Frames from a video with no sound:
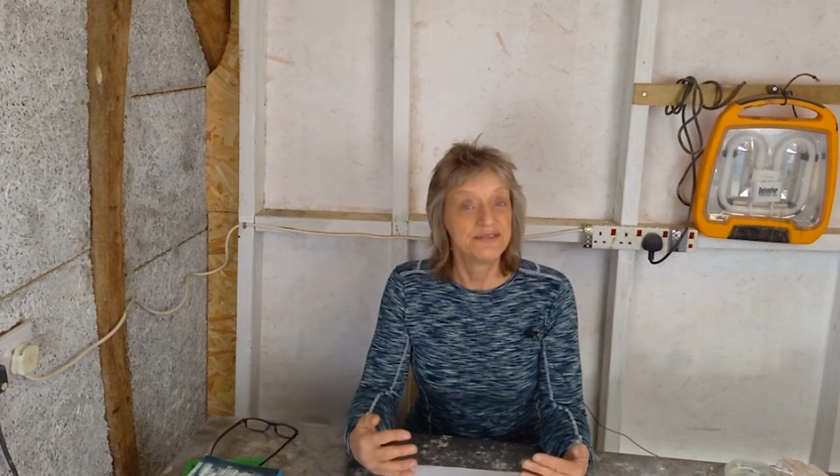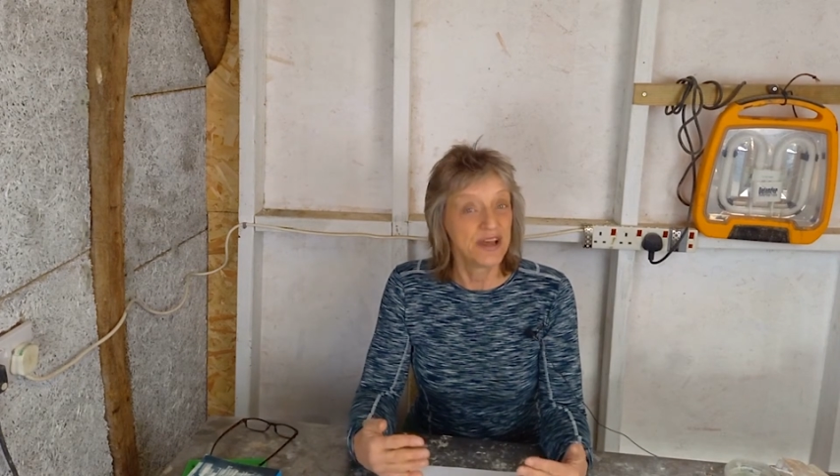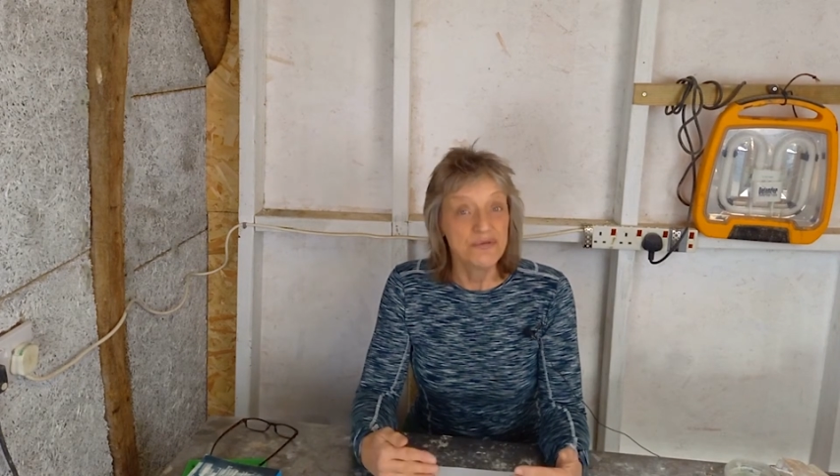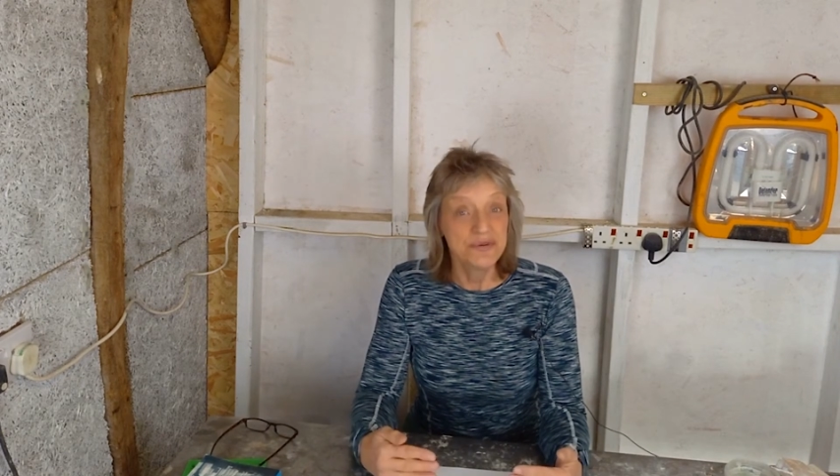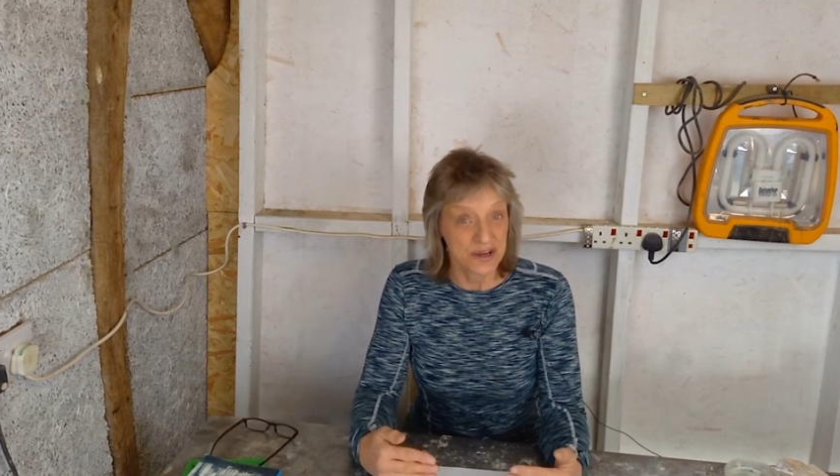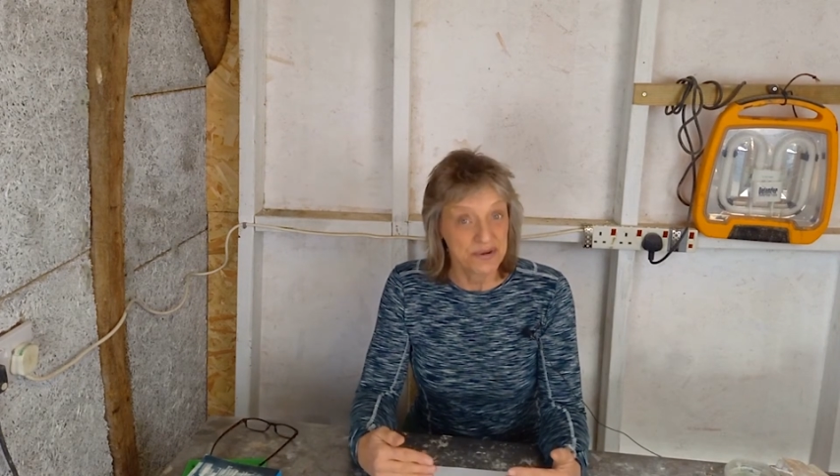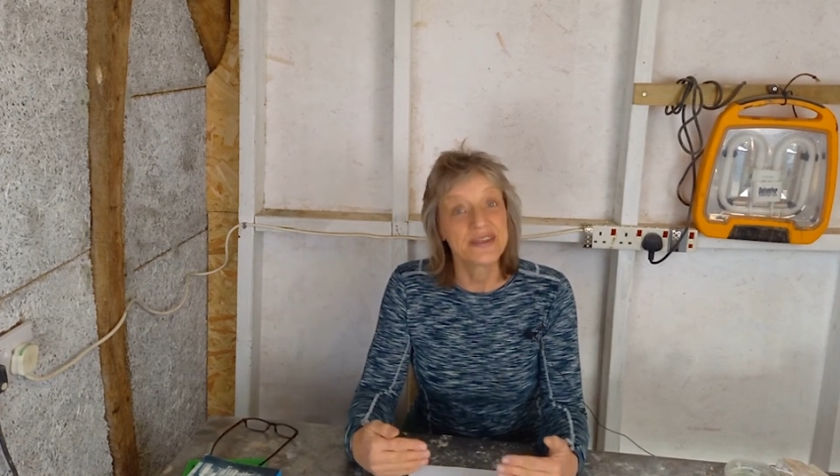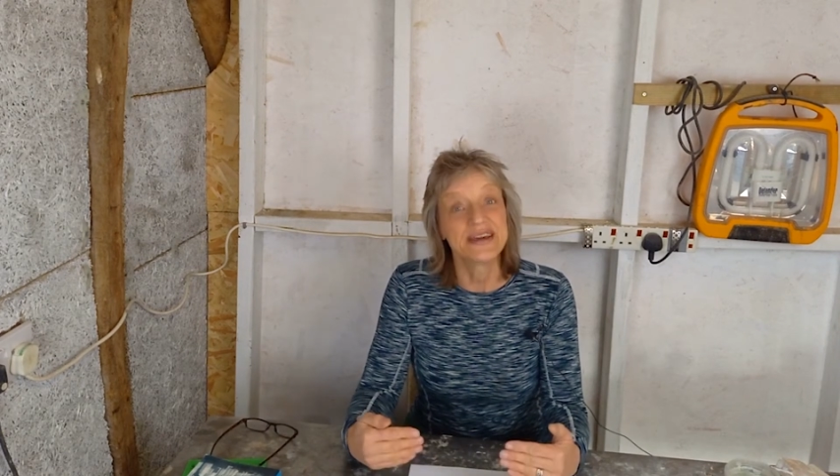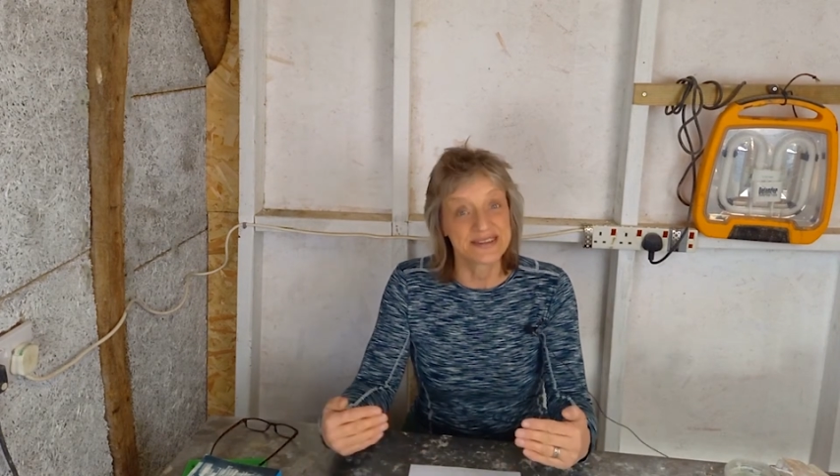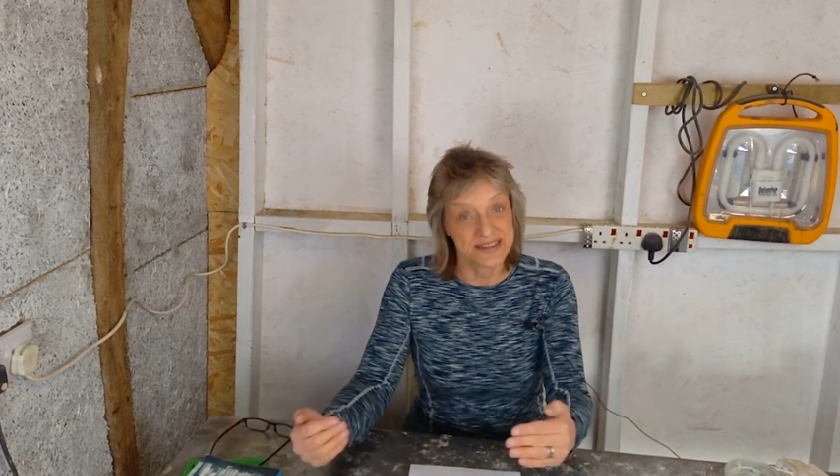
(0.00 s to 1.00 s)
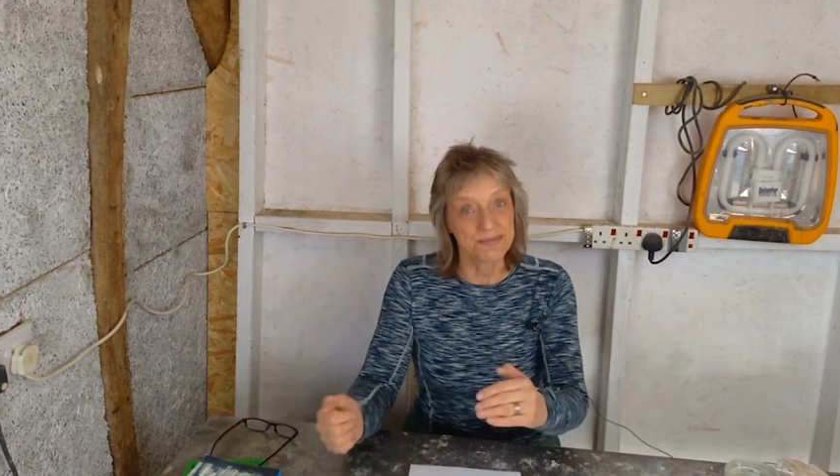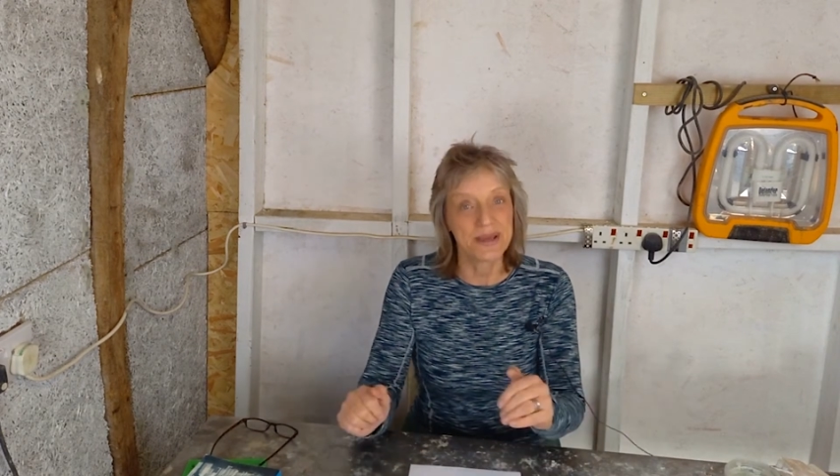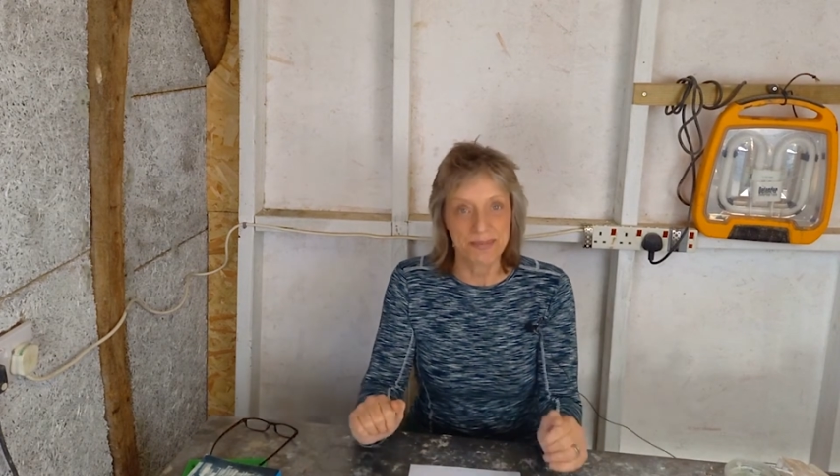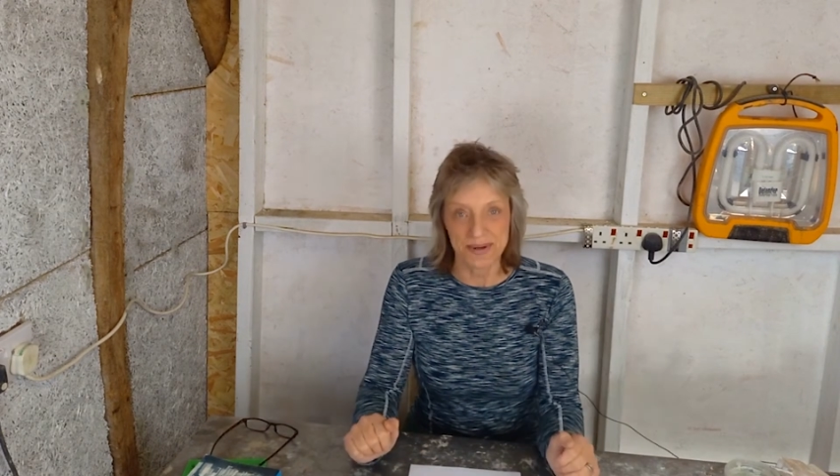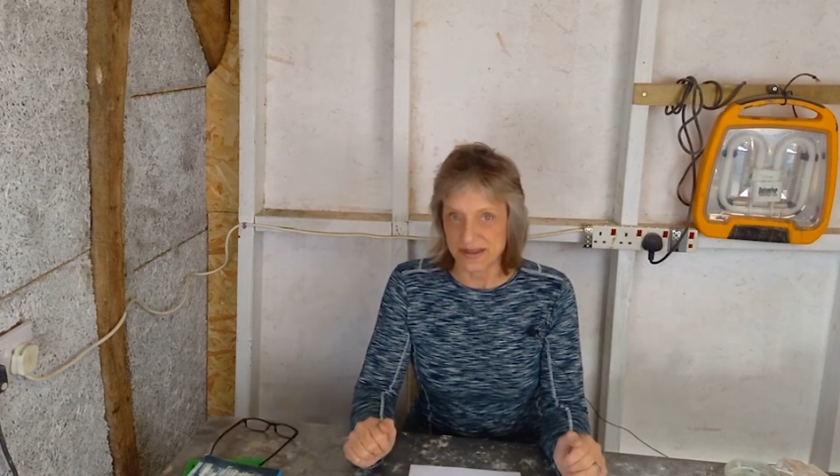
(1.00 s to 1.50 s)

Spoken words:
don't know things that people